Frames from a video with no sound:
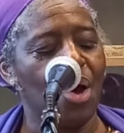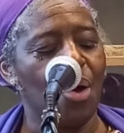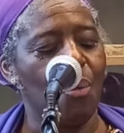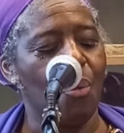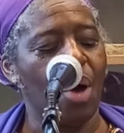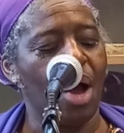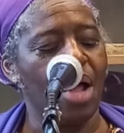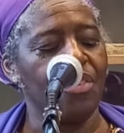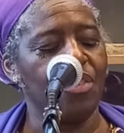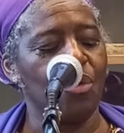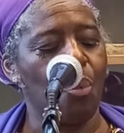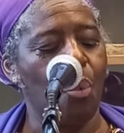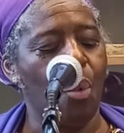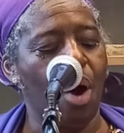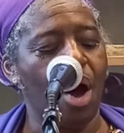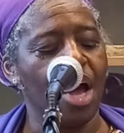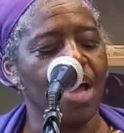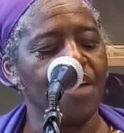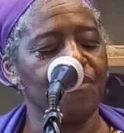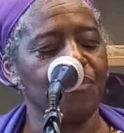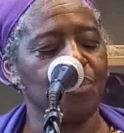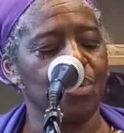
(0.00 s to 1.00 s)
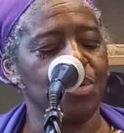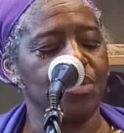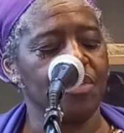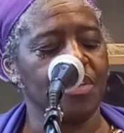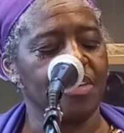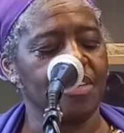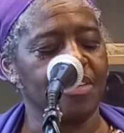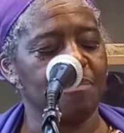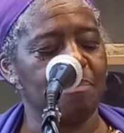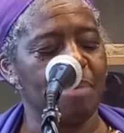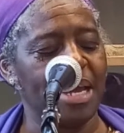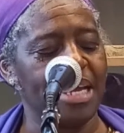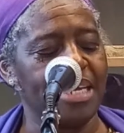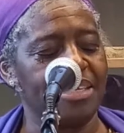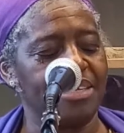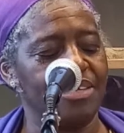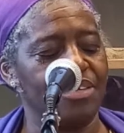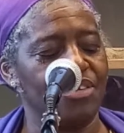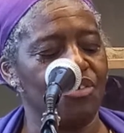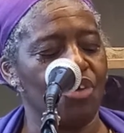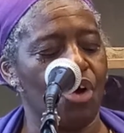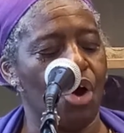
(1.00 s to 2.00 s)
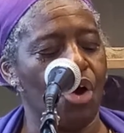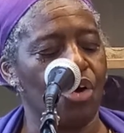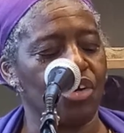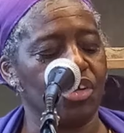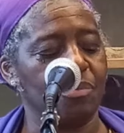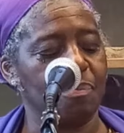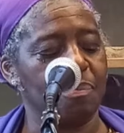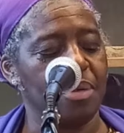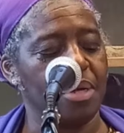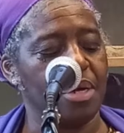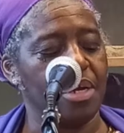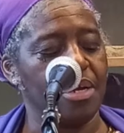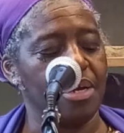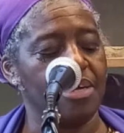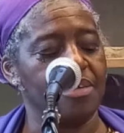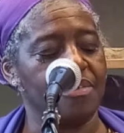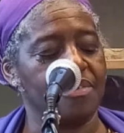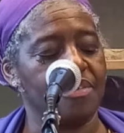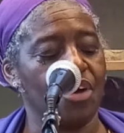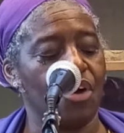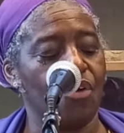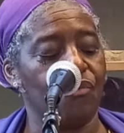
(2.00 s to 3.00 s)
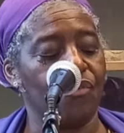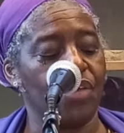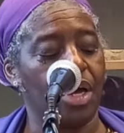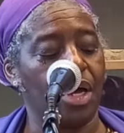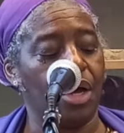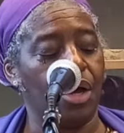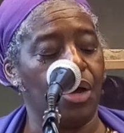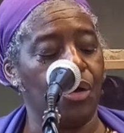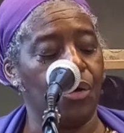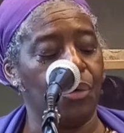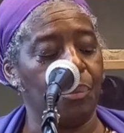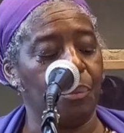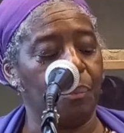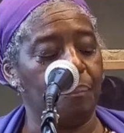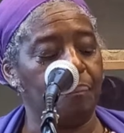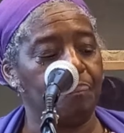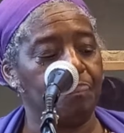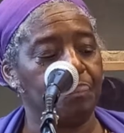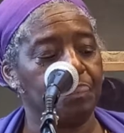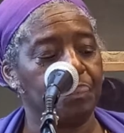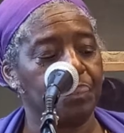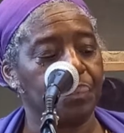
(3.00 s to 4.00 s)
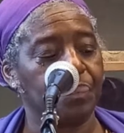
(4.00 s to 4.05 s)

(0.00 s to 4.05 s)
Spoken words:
while the wife was expected to occupy herself at home.